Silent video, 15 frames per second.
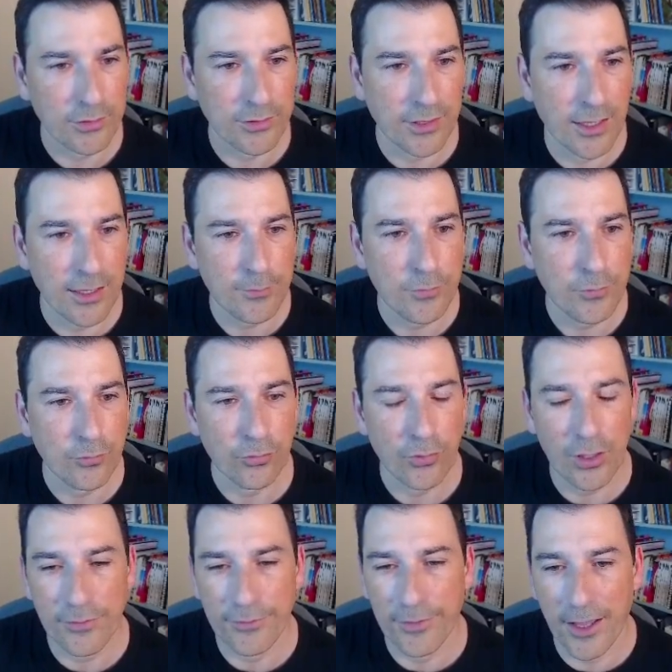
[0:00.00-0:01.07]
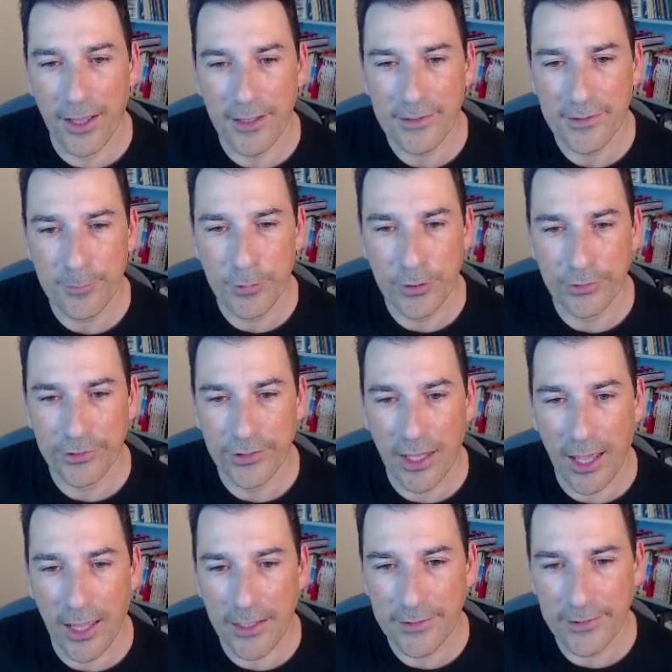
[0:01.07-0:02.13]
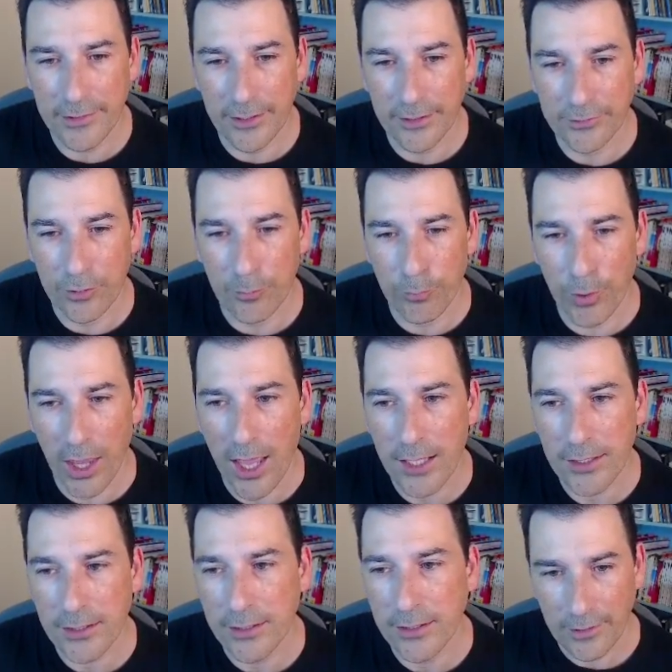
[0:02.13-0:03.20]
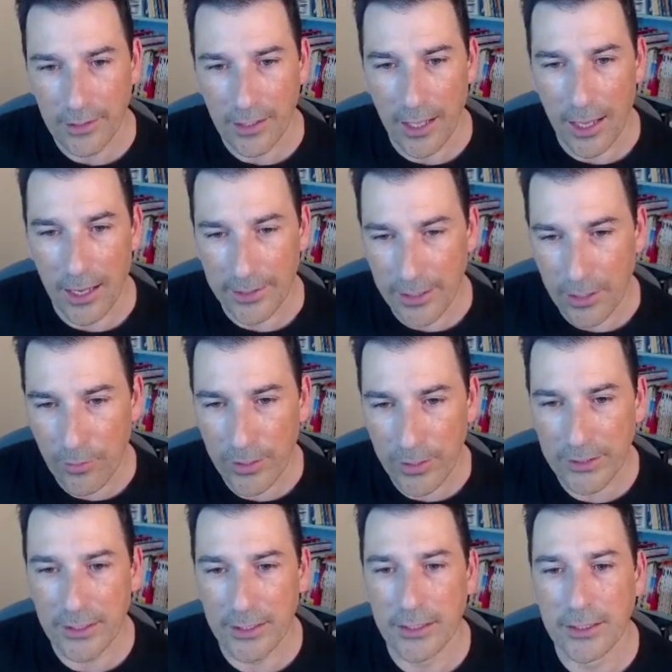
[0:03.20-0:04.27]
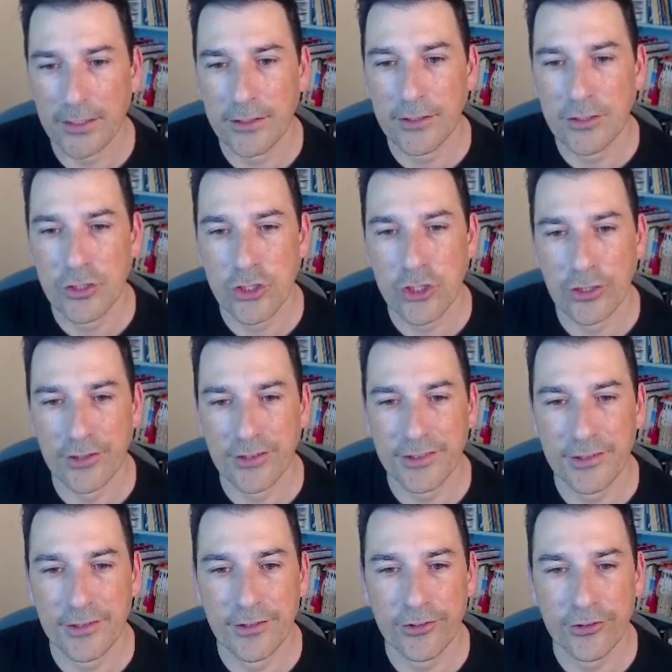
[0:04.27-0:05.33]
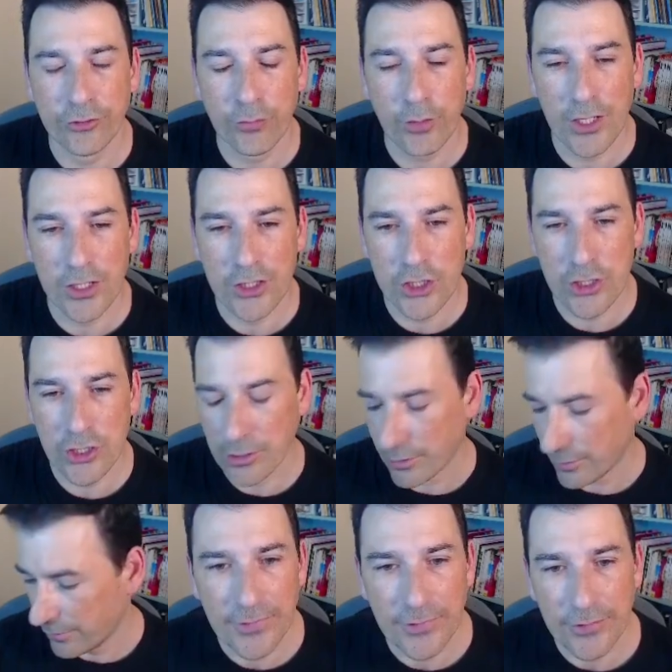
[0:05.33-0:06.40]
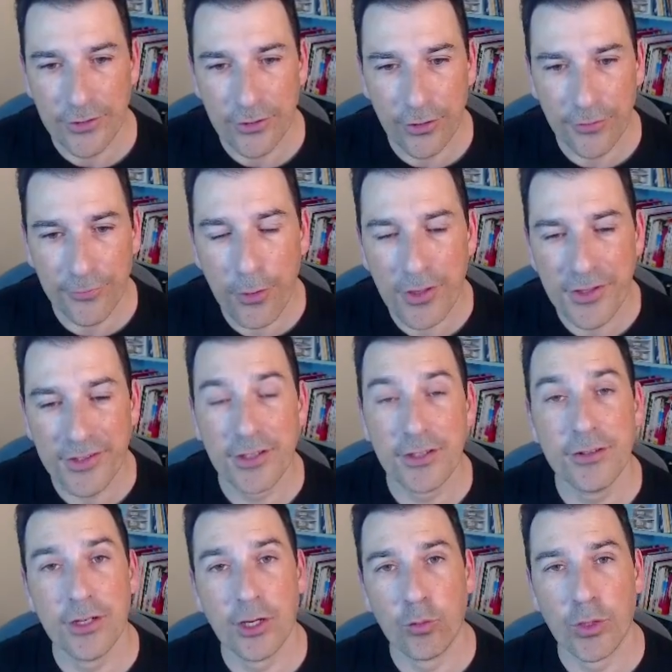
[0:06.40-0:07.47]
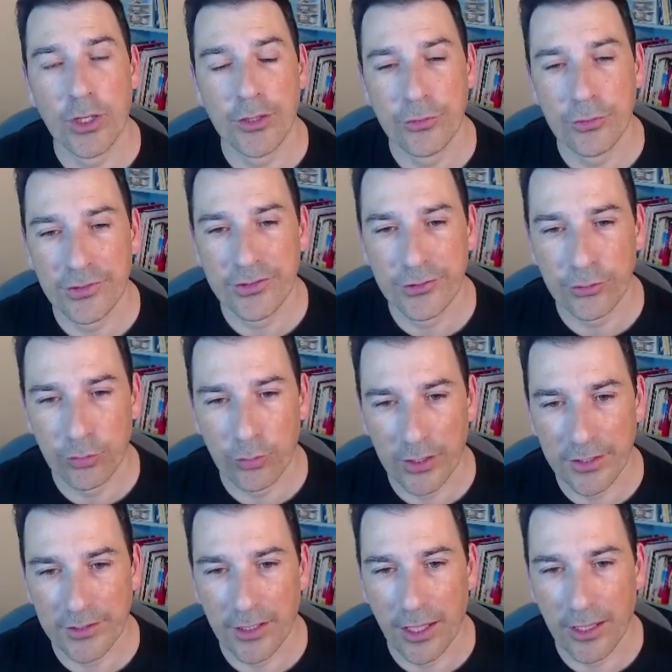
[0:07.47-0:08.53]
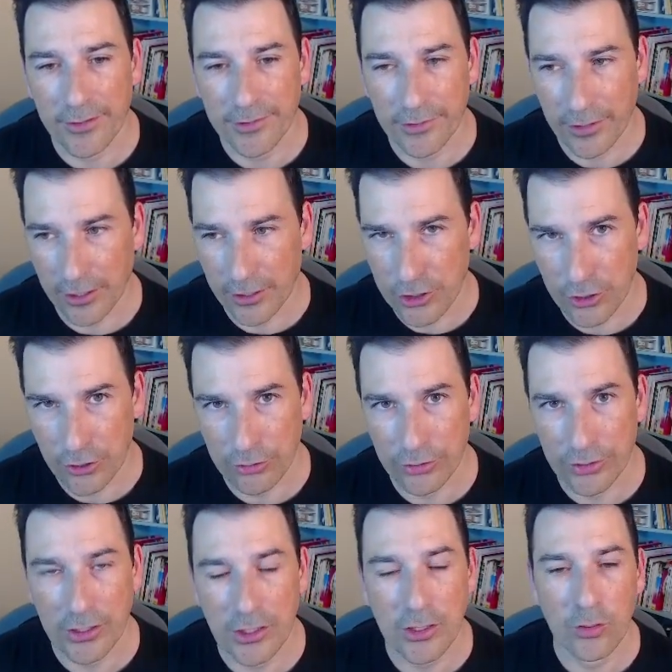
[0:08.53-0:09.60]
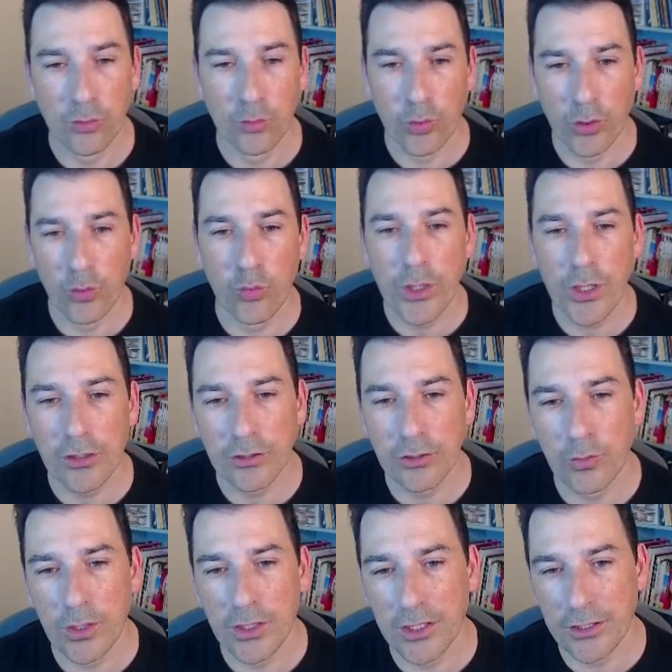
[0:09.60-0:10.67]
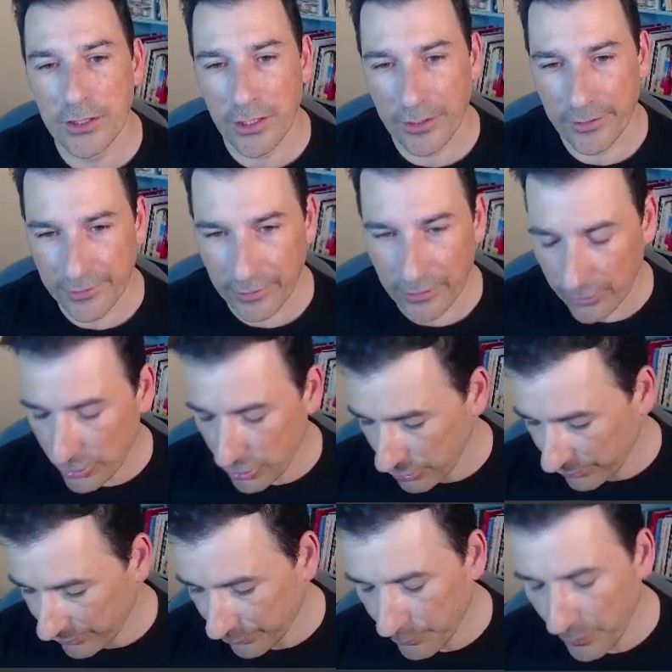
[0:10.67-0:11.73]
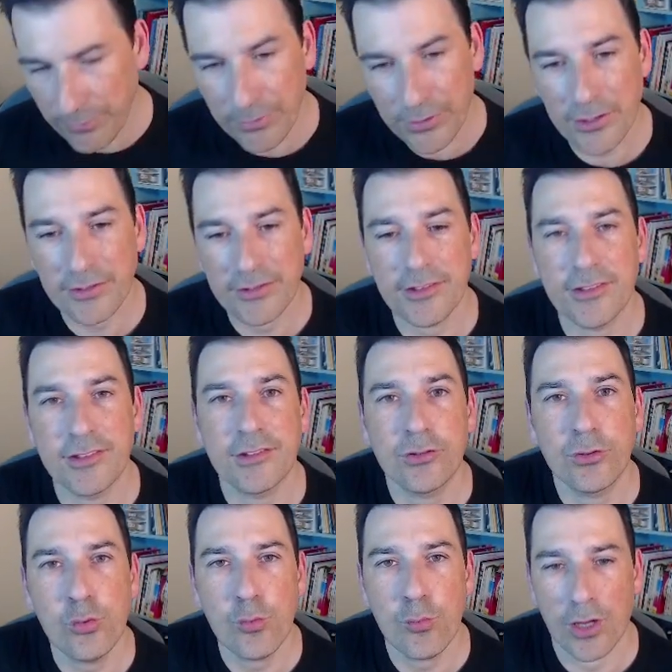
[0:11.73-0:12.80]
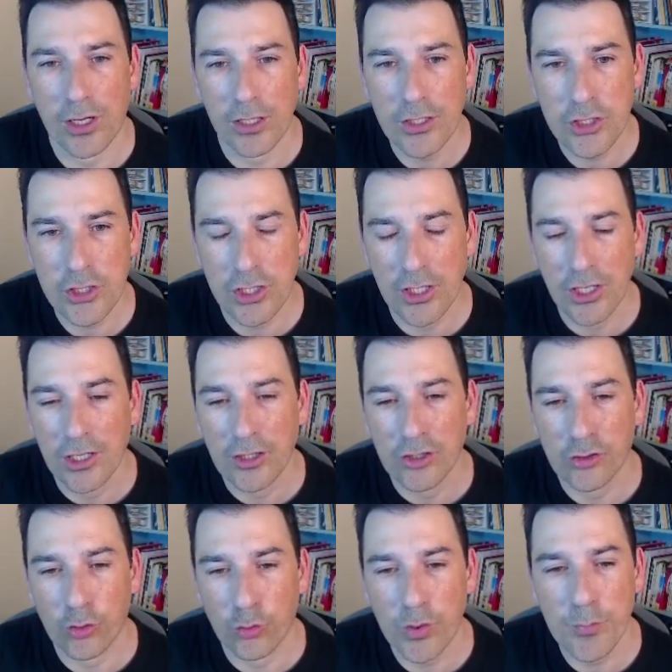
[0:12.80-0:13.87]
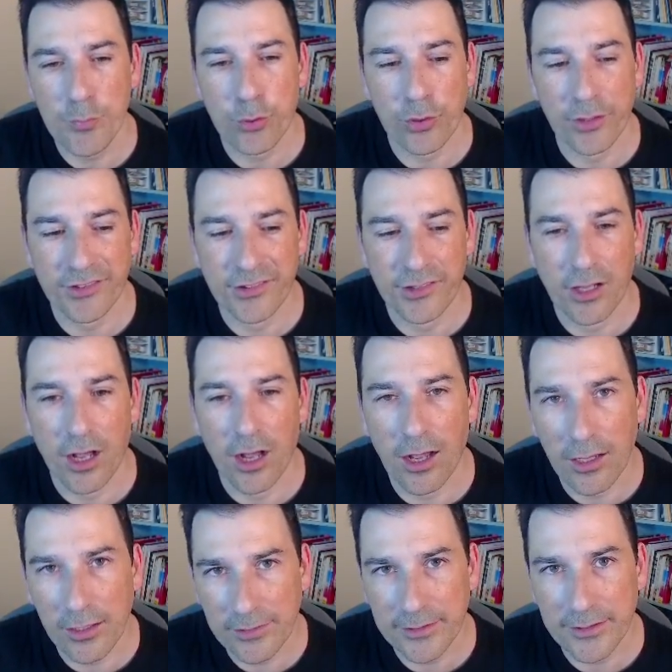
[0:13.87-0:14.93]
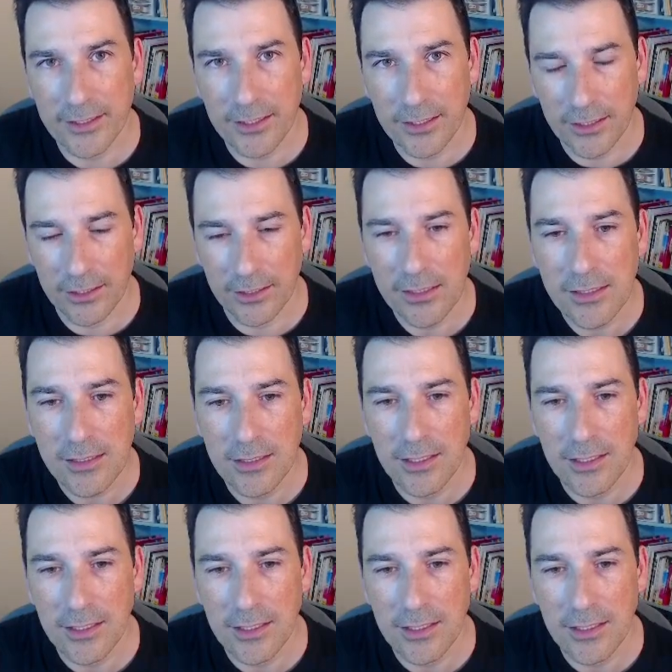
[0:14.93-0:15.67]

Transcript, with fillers: time really fast because I select the black and now I can just stretch so the first thing that I want to do is to create a selection. When we are creating a selections, maybe this is too much. So we press the Alt key